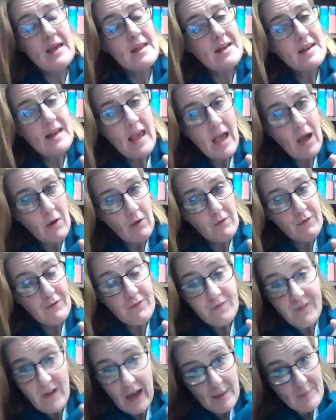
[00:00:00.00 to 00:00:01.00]
Now,
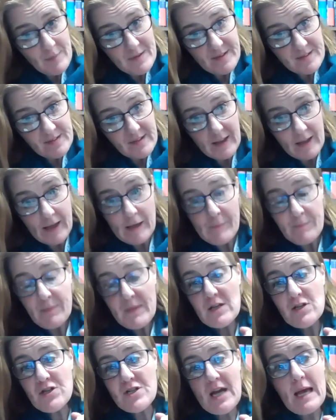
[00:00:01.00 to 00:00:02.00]
famously,
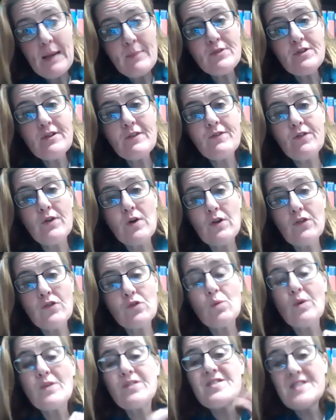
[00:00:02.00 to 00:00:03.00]
James I
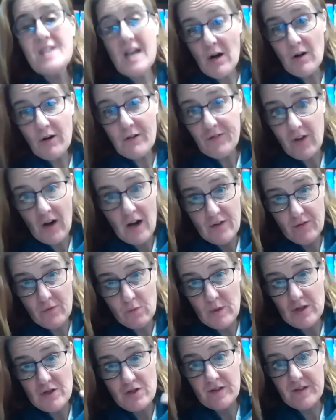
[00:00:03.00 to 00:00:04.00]
was terrified of
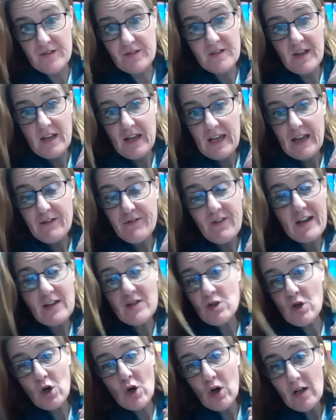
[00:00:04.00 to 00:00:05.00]
witches. In
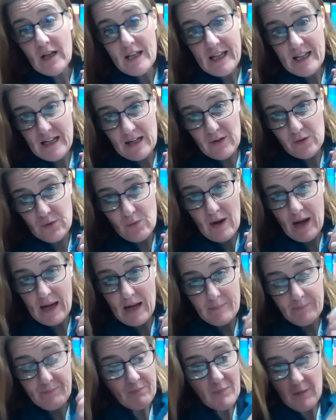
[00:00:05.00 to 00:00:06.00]
fact, early in his
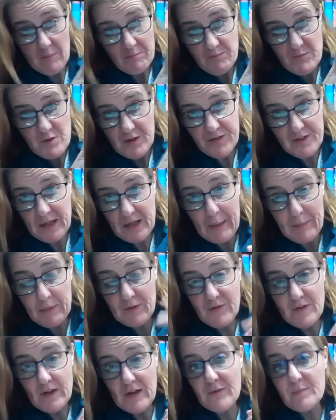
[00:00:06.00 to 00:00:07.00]
reign, just a couple
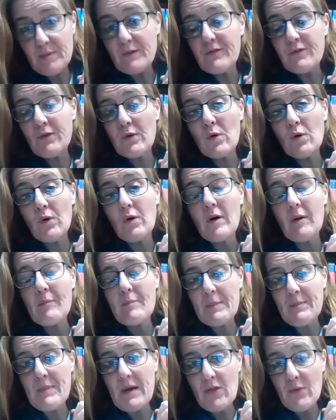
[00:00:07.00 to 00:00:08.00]
of years before
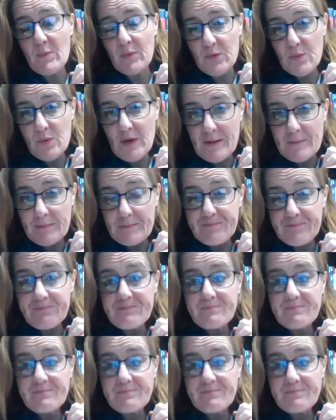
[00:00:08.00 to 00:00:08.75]
Macbeth was written,